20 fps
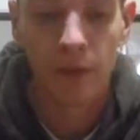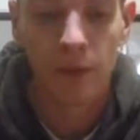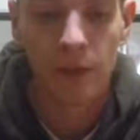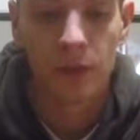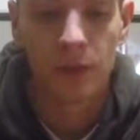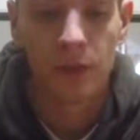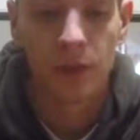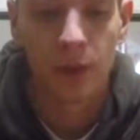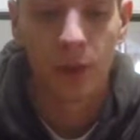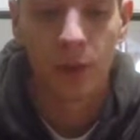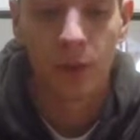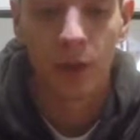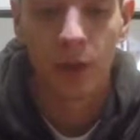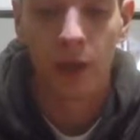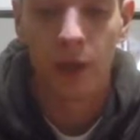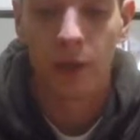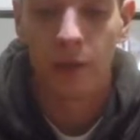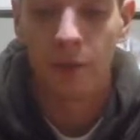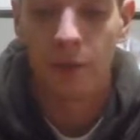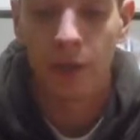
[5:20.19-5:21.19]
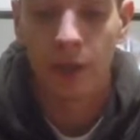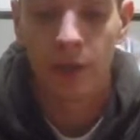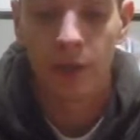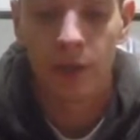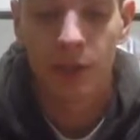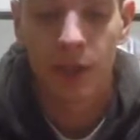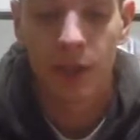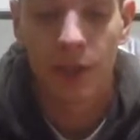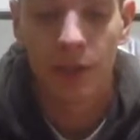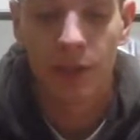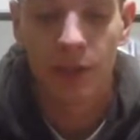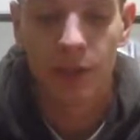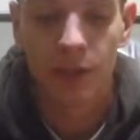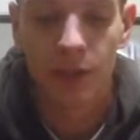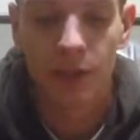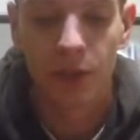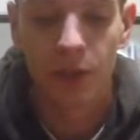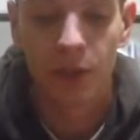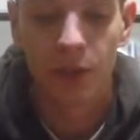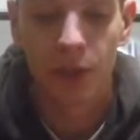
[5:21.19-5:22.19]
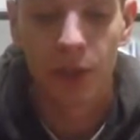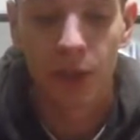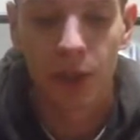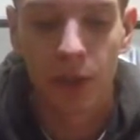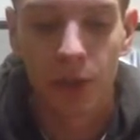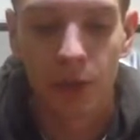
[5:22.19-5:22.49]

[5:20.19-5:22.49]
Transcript: So that's a good deal